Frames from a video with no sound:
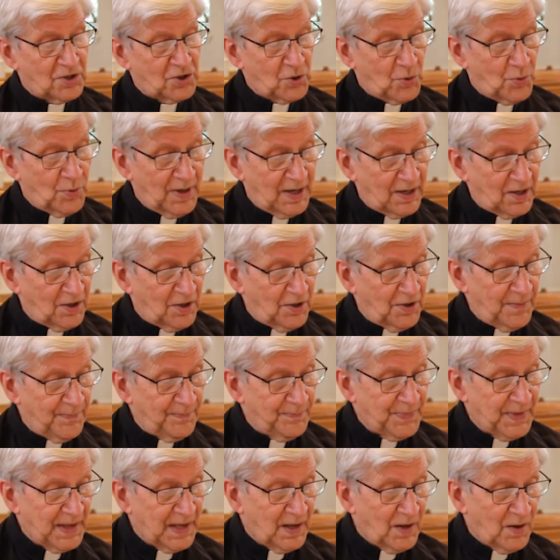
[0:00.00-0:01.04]
quicker,
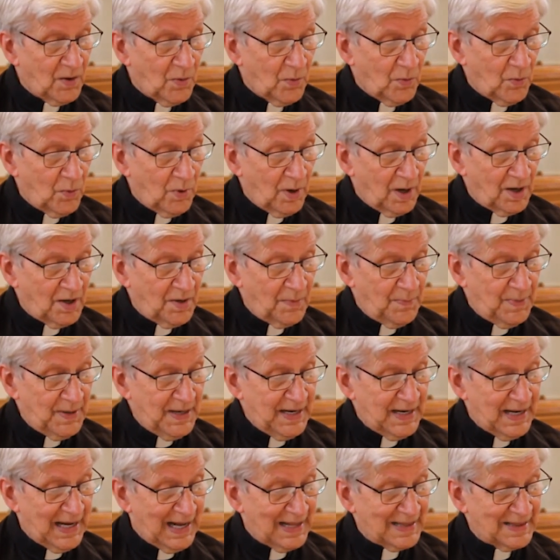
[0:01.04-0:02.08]
would be
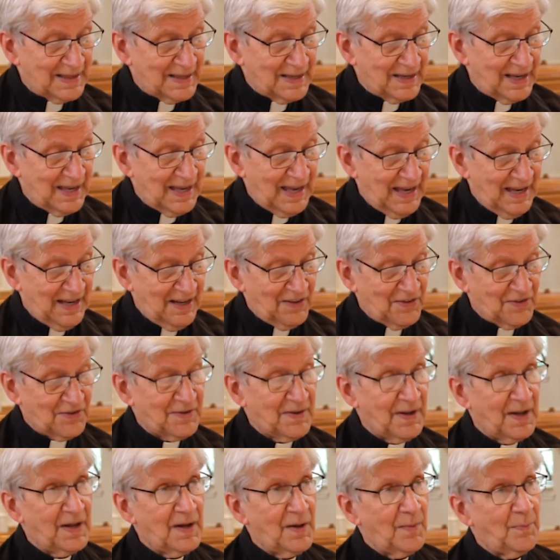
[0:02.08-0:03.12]
not the case.
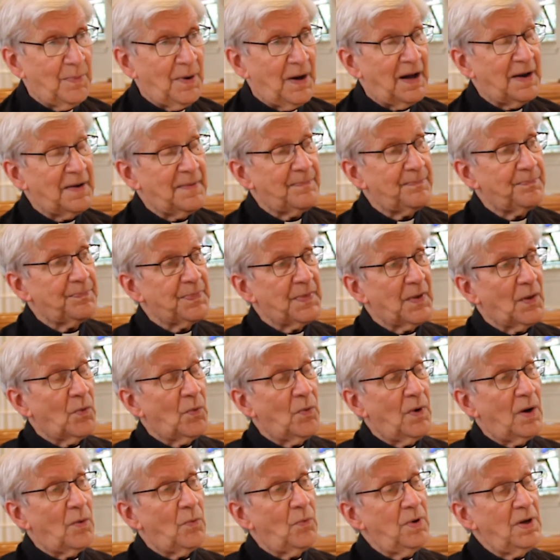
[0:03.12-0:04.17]
But
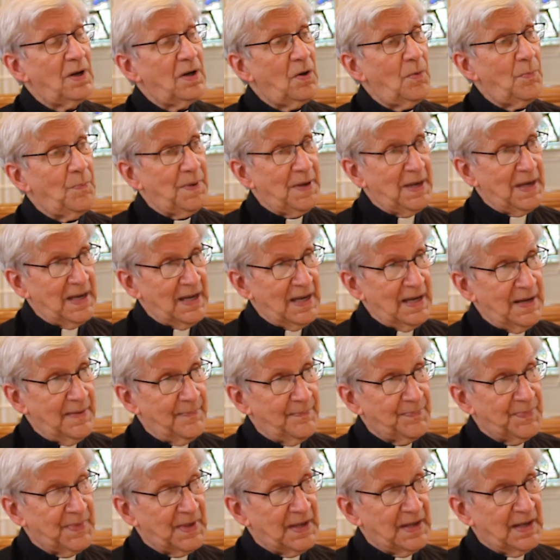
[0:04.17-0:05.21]
what will be
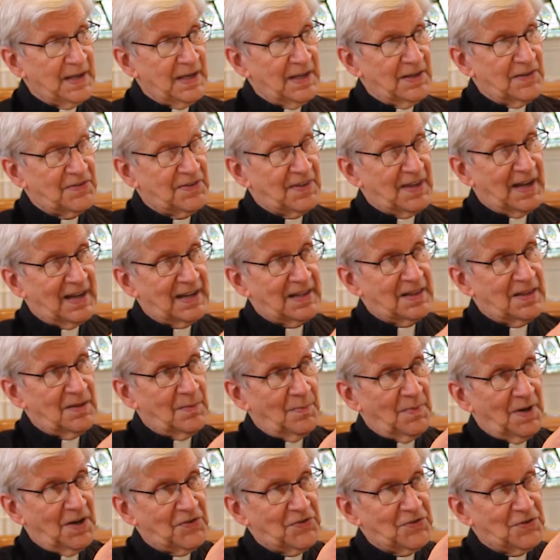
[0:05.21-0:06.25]
is that the
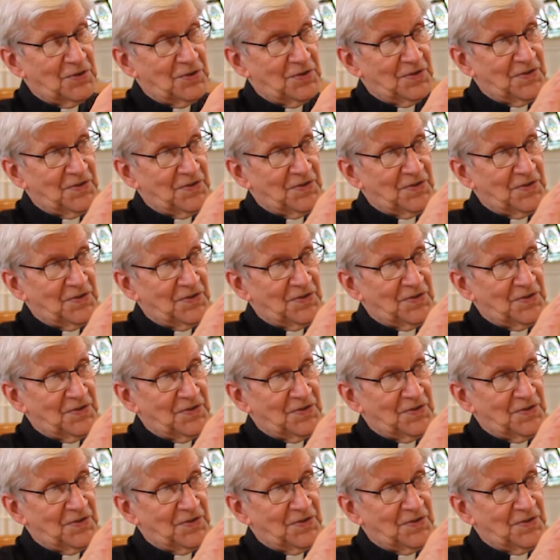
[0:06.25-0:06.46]
mustard